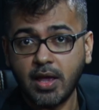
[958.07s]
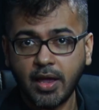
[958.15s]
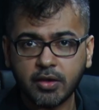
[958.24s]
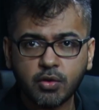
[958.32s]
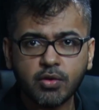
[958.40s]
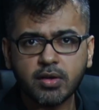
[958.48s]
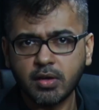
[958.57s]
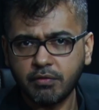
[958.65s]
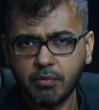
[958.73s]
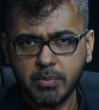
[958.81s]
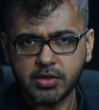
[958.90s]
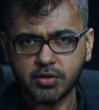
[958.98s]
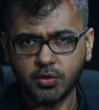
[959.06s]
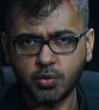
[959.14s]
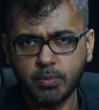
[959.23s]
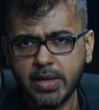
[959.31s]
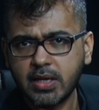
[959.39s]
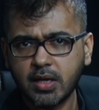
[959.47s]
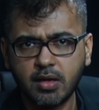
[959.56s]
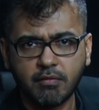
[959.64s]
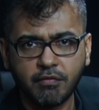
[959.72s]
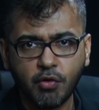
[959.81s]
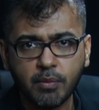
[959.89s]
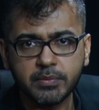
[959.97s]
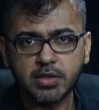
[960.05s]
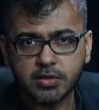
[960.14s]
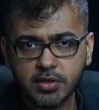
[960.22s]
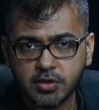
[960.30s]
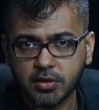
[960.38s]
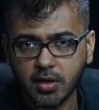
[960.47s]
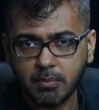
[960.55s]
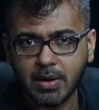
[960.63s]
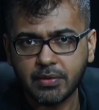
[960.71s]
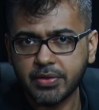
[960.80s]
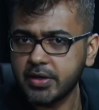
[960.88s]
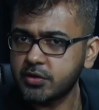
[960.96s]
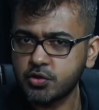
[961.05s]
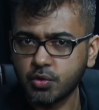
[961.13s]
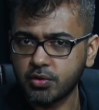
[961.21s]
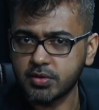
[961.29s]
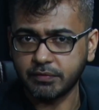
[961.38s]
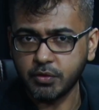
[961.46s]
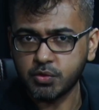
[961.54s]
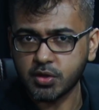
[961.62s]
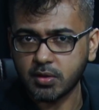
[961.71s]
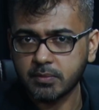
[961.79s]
accurate information to make an informed decision about their children's future.